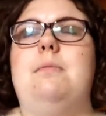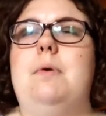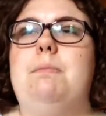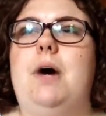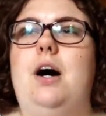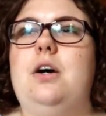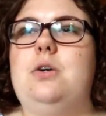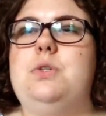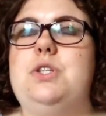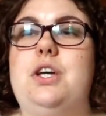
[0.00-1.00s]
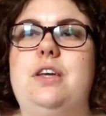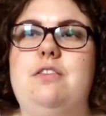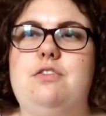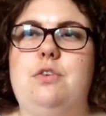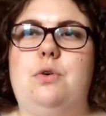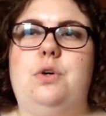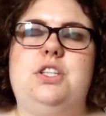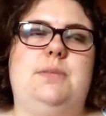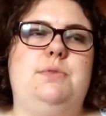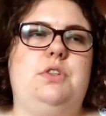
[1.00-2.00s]
Marc was looking for
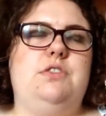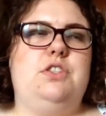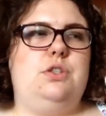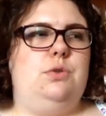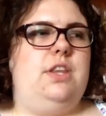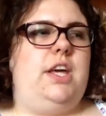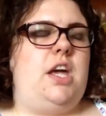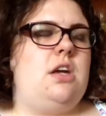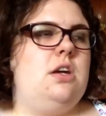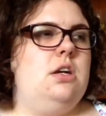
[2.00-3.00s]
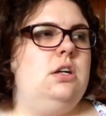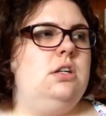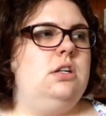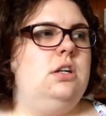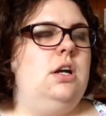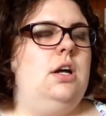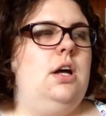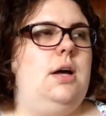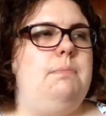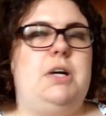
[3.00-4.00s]
some sort of soothing
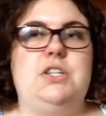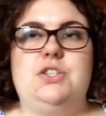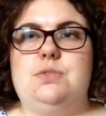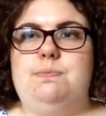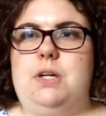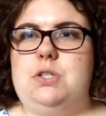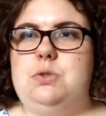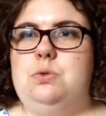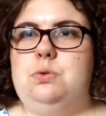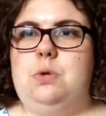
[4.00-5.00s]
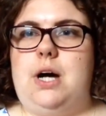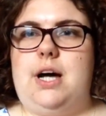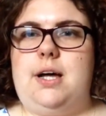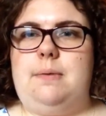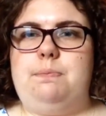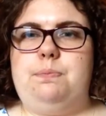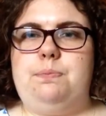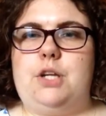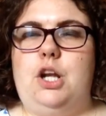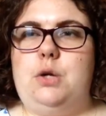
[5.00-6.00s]
muscle
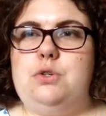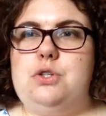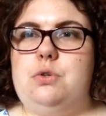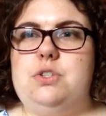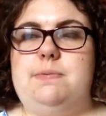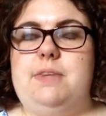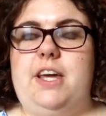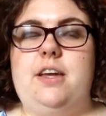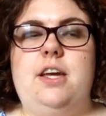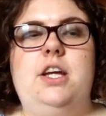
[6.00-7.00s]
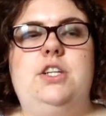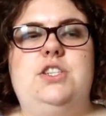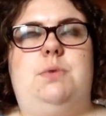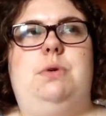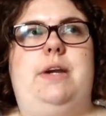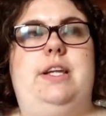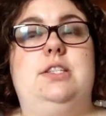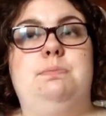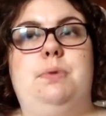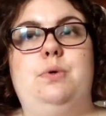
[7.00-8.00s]
lotion or something. So we went
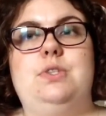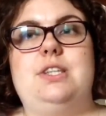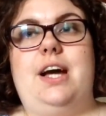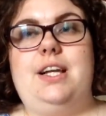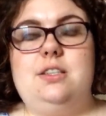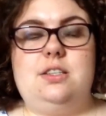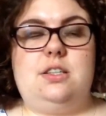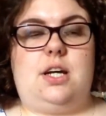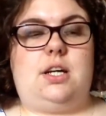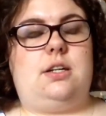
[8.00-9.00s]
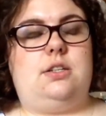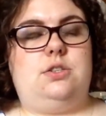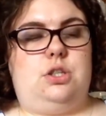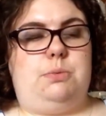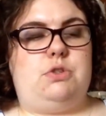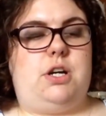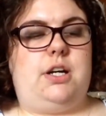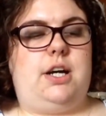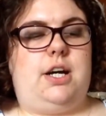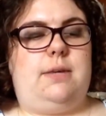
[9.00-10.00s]
into Boots and
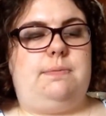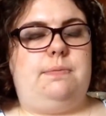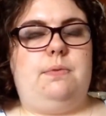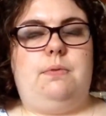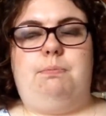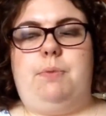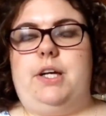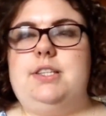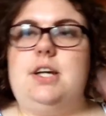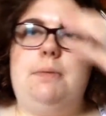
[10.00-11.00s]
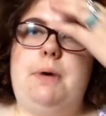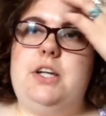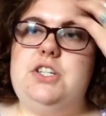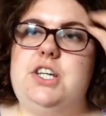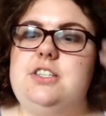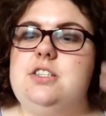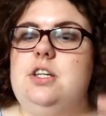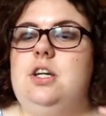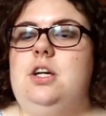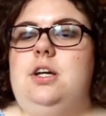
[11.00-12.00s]
Superdrug. But I purchased,
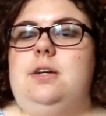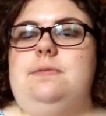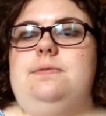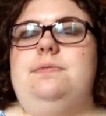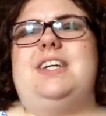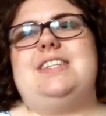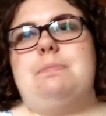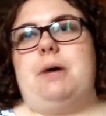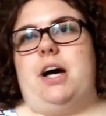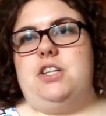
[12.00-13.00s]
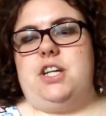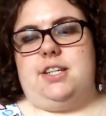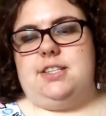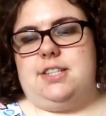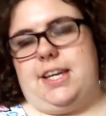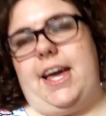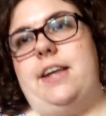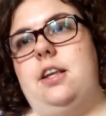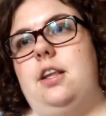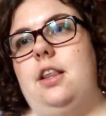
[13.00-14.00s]
I say purchased,
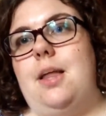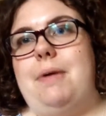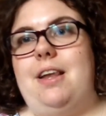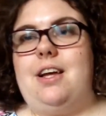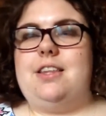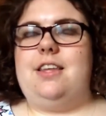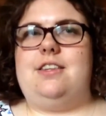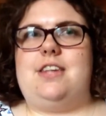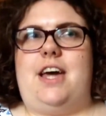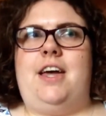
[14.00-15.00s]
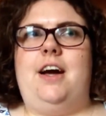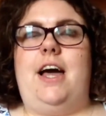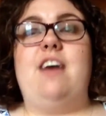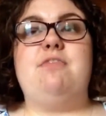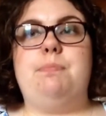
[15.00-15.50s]
again, a bit like the other day, I have